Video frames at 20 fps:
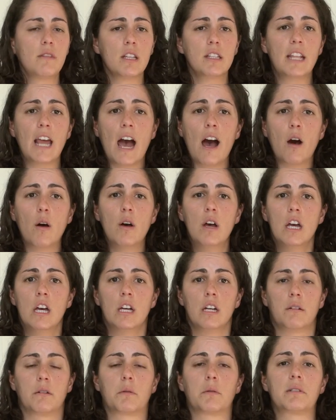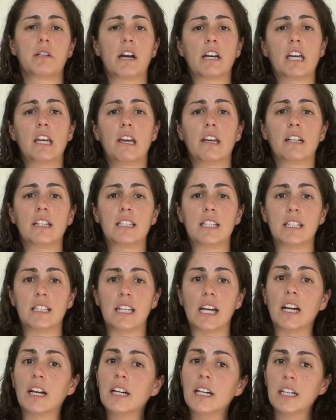Now, when we're talking about a
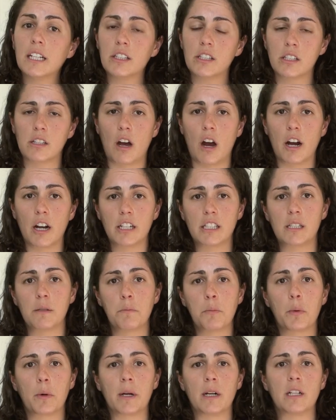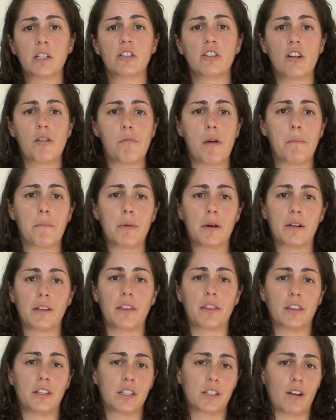cesarean scar, it's important to remember
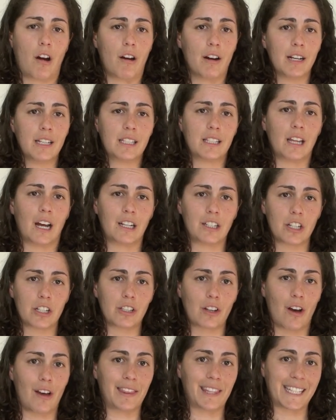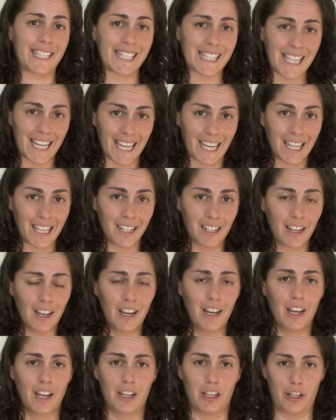that the scar is not just on the skin.
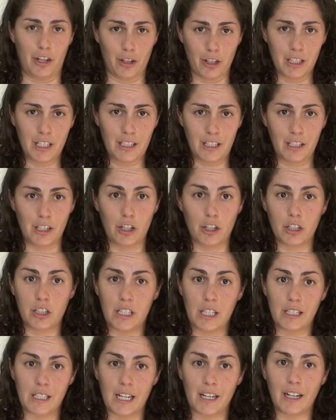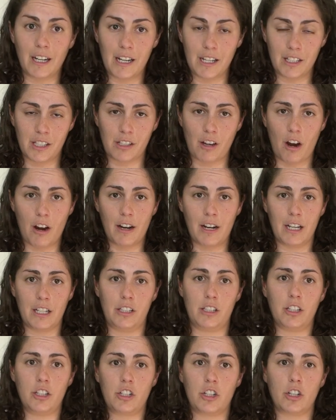Your cesarean scar
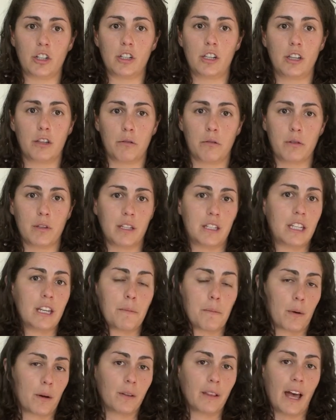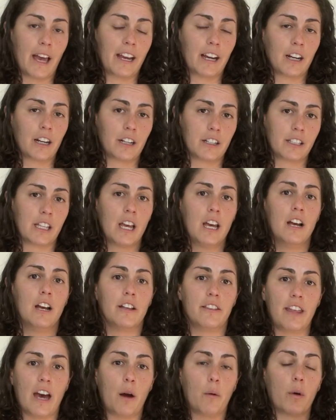has sutures through the deeper layers
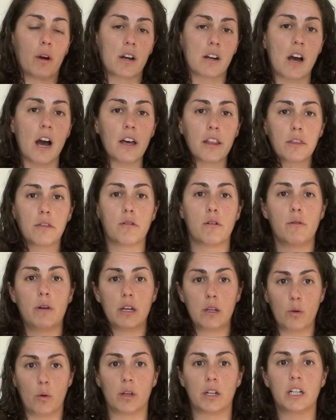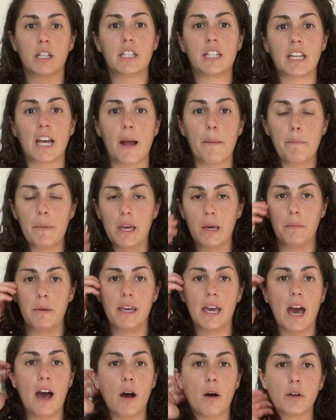that were cut through in order to get
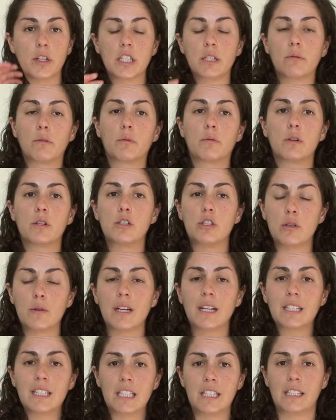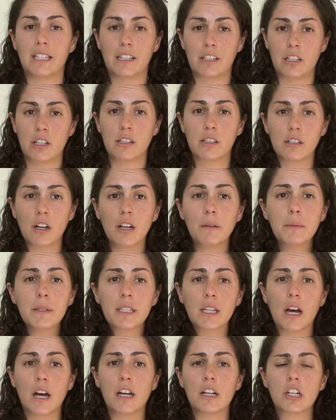baby out. So when we're doing C-section scar
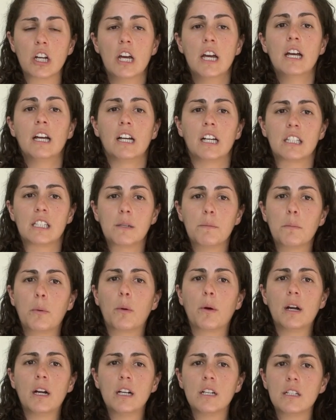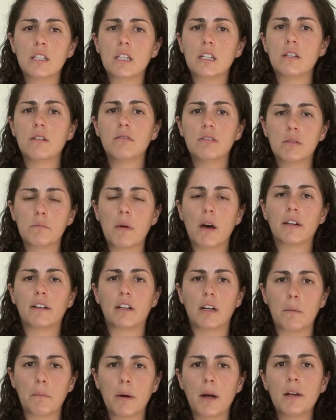massage, it's important to use
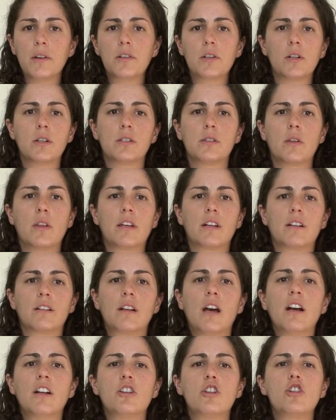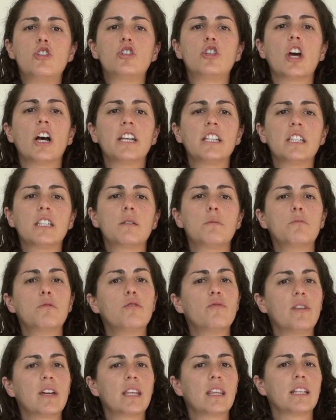moderate pressure so that you're not just
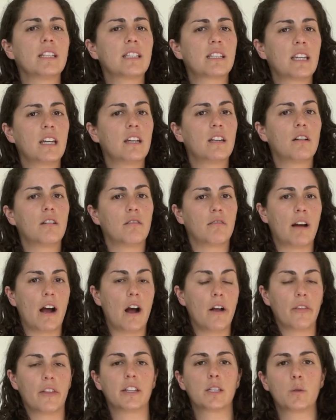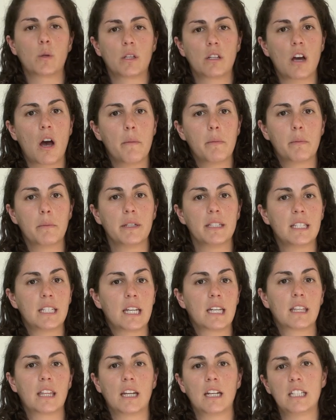moving the skin around. That's one common
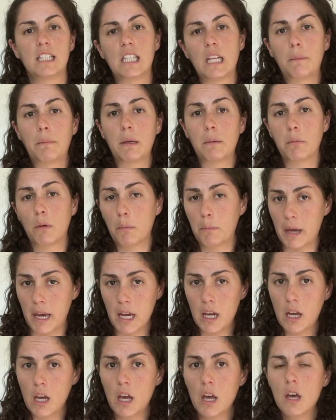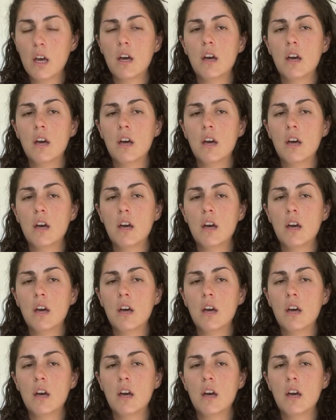mistake that I see people make.